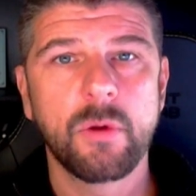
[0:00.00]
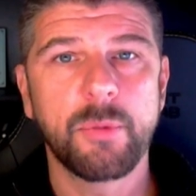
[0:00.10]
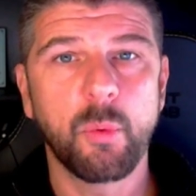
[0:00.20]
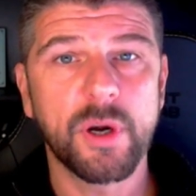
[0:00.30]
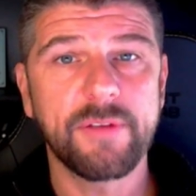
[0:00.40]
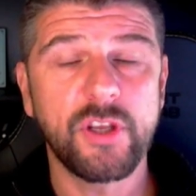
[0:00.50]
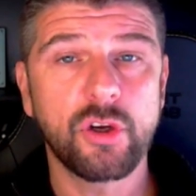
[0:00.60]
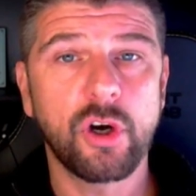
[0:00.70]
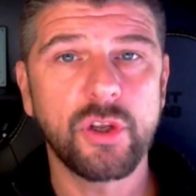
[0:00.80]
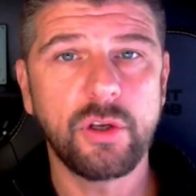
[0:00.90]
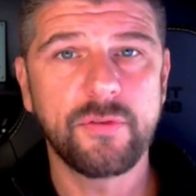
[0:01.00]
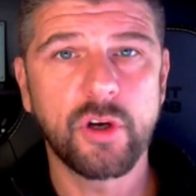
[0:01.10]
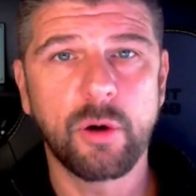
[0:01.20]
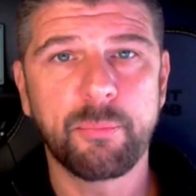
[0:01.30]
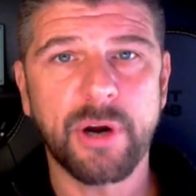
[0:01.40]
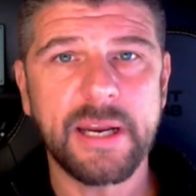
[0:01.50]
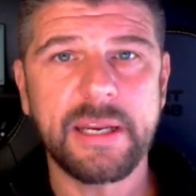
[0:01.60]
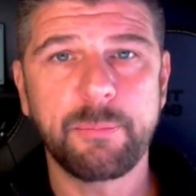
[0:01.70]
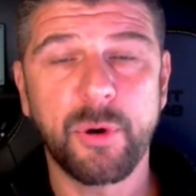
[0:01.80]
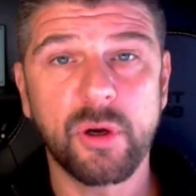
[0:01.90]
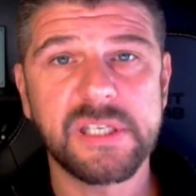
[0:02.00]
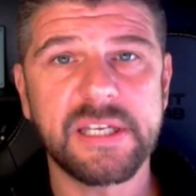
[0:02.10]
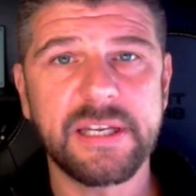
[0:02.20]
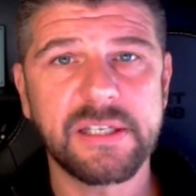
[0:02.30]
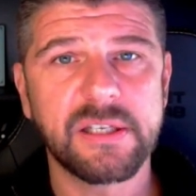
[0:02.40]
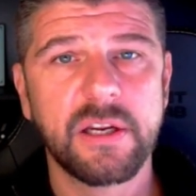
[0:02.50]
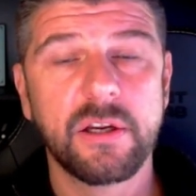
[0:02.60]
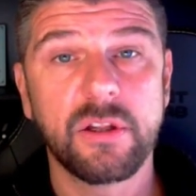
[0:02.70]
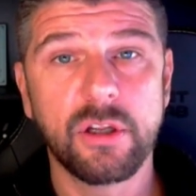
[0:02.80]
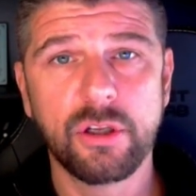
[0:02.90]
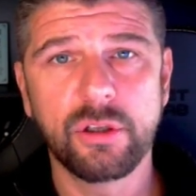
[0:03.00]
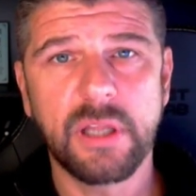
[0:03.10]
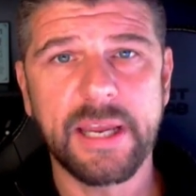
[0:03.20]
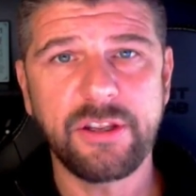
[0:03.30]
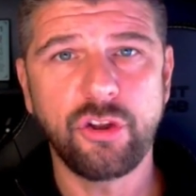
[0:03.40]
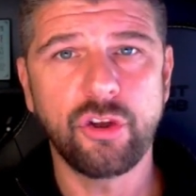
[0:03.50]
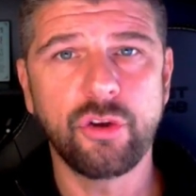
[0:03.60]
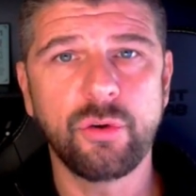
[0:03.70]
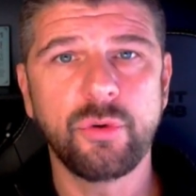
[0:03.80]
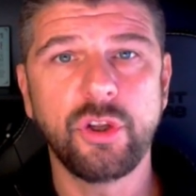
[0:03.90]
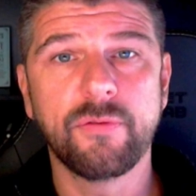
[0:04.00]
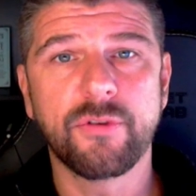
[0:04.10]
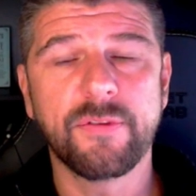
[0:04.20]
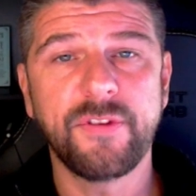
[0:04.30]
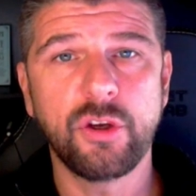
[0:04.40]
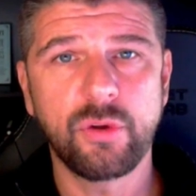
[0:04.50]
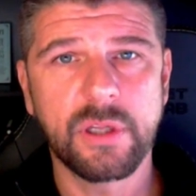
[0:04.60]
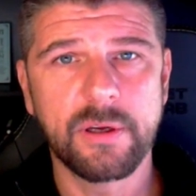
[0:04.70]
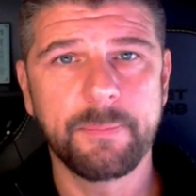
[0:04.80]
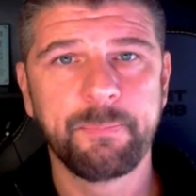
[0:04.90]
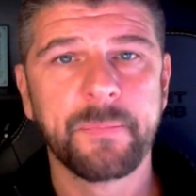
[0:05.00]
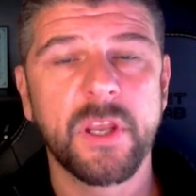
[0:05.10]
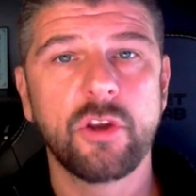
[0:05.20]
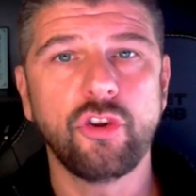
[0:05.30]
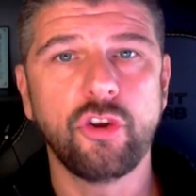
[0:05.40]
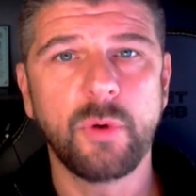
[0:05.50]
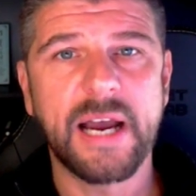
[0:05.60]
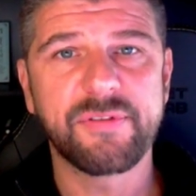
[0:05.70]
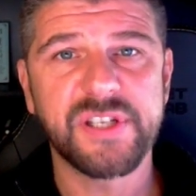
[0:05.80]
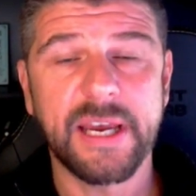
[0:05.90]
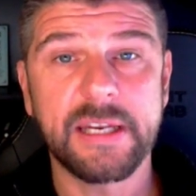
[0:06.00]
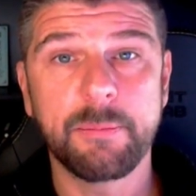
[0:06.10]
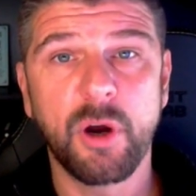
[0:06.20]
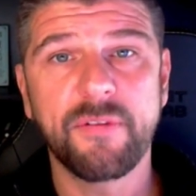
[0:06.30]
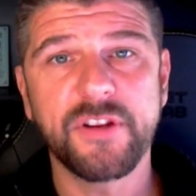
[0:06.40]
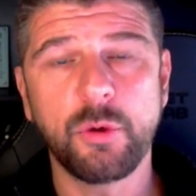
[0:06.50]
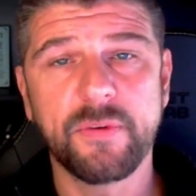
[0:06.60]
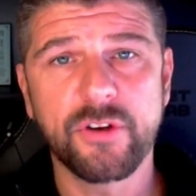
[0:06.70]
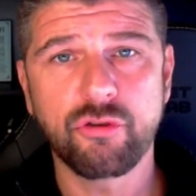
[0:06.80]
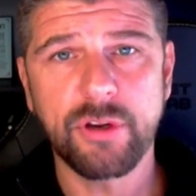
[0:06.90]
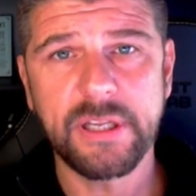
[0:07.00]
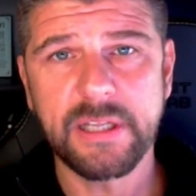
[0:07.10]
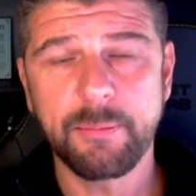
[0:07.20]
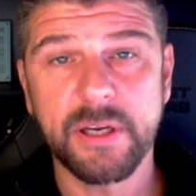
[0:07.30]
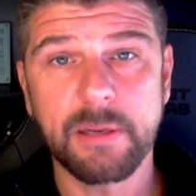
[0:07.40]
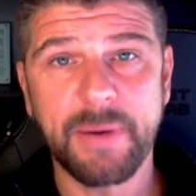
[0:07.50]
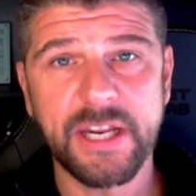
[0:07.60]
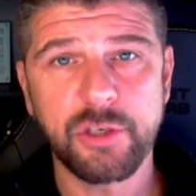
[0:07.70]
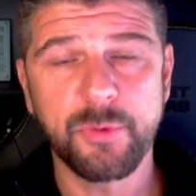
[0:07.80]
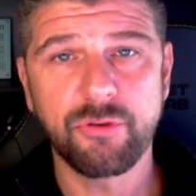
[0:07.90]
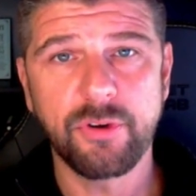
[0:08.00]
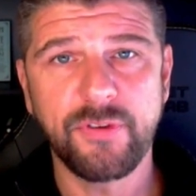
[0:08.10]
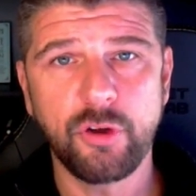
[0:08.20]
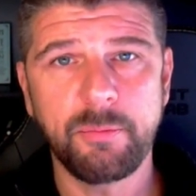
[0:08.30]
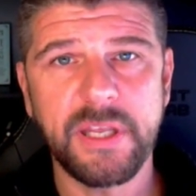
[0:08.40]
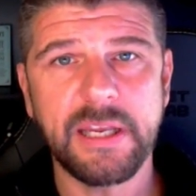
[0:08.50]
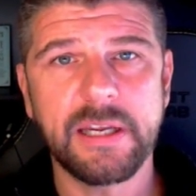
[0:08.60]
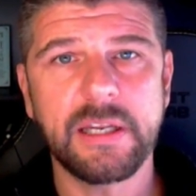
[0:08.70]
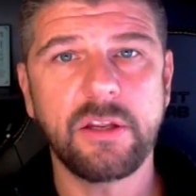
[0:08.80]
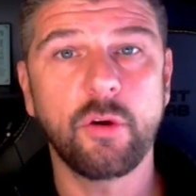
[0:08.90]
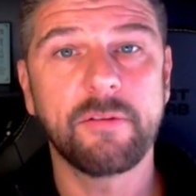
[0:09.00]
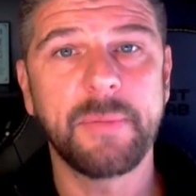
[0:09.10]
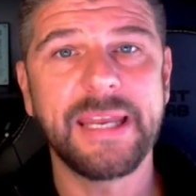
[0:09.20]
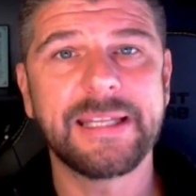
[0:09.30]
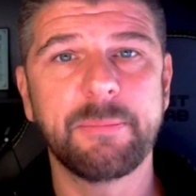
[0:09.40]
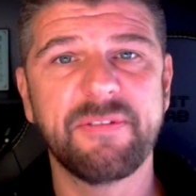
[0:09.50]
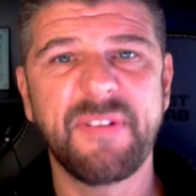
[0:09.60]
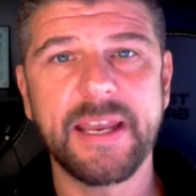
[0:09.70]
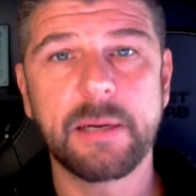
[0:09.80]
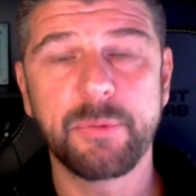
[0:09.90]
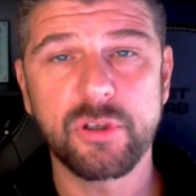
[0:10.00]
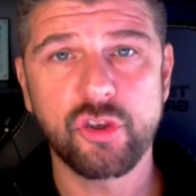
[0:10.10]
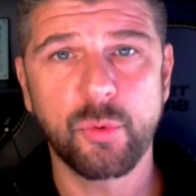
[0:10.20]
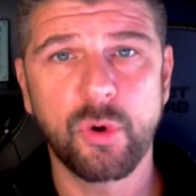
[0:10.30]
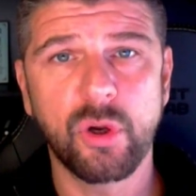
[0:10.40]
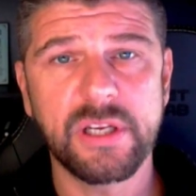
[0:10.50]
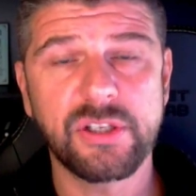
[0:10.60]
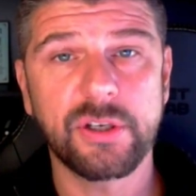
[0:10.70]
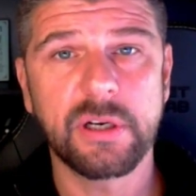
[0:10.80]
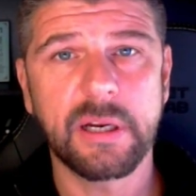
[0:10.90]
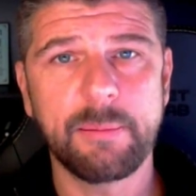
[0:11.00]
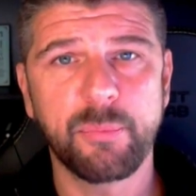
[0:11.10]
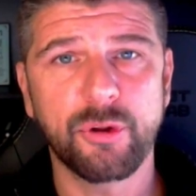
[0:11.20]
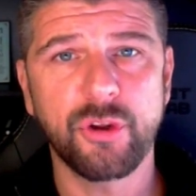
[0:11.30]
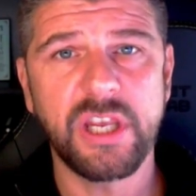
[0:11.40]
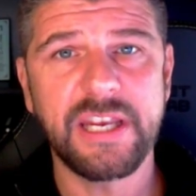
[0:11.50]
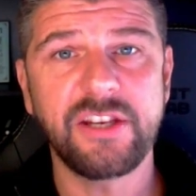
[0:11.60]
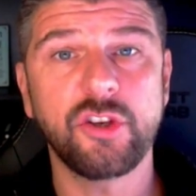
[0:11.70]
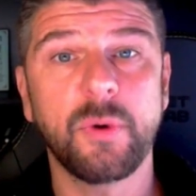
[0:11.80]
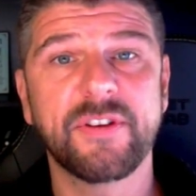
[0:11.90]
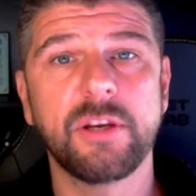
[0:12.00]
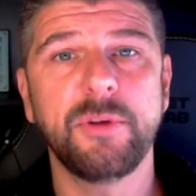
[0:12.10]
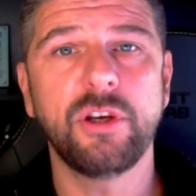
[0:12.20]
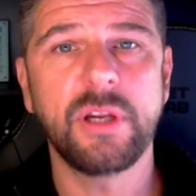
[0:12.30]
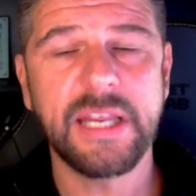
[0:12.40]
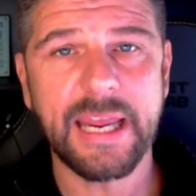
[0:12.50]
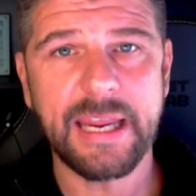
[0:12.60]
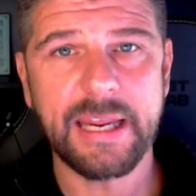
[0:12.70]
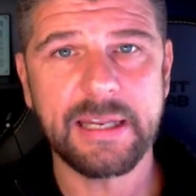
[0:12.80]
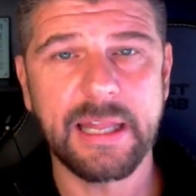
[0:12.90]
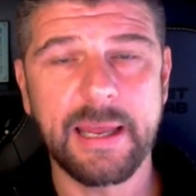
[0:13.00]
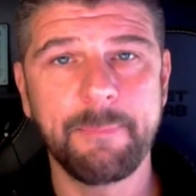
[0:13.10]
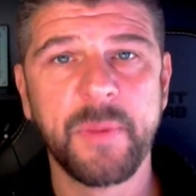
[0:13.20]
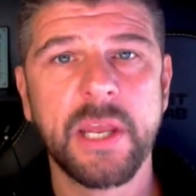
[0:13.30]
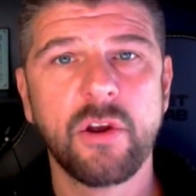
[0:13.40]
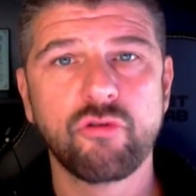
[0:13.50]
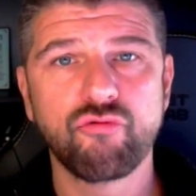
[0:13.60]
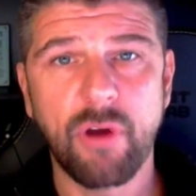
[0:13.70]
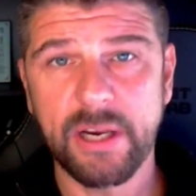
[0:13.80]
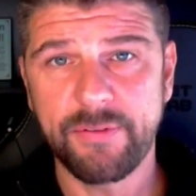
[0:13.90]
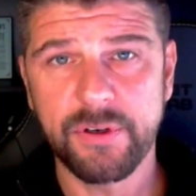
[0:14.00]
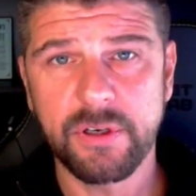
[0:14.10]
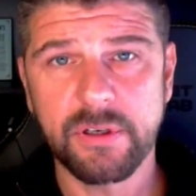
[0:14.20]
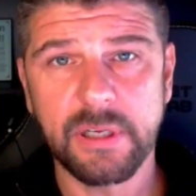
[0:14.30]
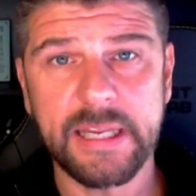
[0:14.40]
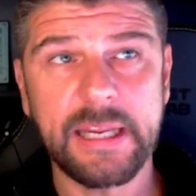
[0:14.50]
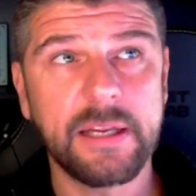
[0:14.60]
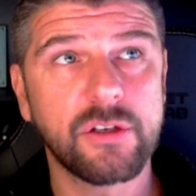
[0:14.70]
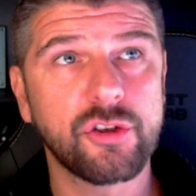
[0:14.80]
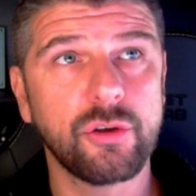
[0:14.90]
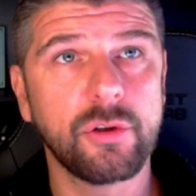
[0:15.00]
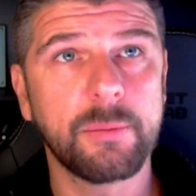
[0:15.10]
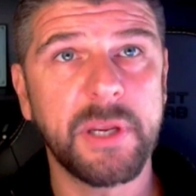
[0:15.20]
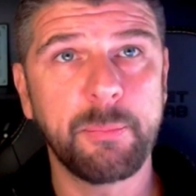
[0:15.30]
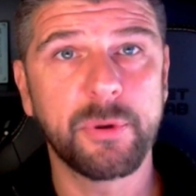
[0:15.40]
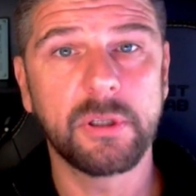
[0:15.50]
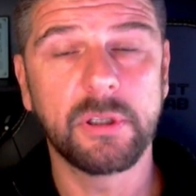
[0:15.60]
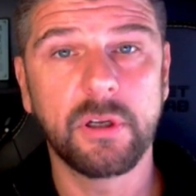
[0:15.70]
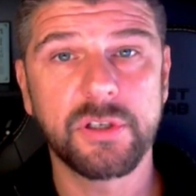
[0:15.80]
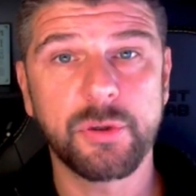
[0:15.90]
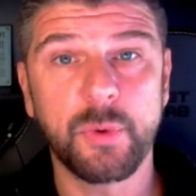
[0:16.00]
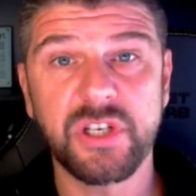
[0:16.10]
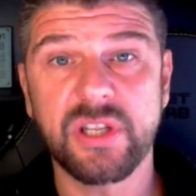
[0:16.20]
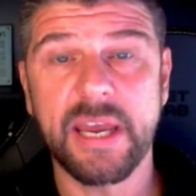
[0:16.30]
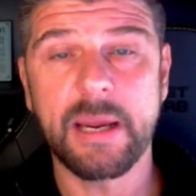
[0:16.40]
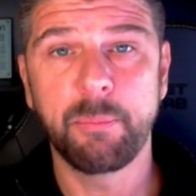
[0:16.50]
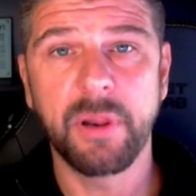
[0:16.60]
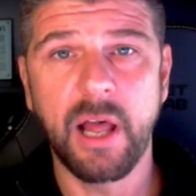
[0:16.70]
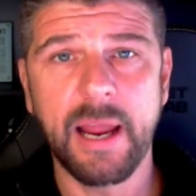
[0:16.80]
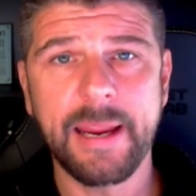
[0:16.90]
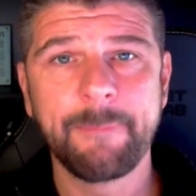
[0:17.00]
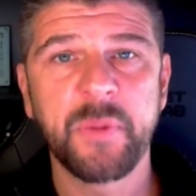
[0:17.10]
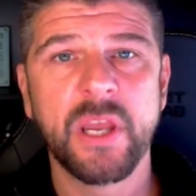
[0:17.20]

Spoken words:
But what have you got? You've got branded policies that look like you. You've reviewed them. You have signed them off and you have agreed them at the management review meeting. You have made them available to all internal employees. You have communicated them relevantly to the people to which they apply.